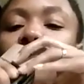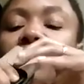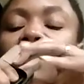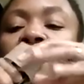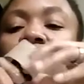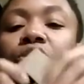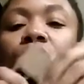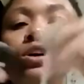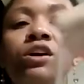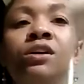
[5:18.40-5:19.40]
that
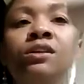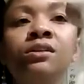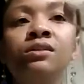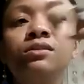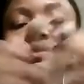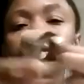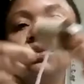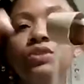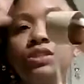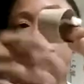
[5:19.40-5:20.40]
yarn
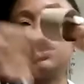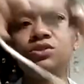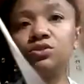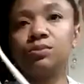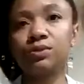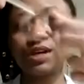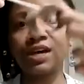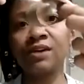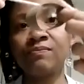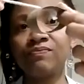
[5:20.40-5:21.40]
to this tube,
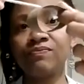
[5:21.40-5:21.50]
okay?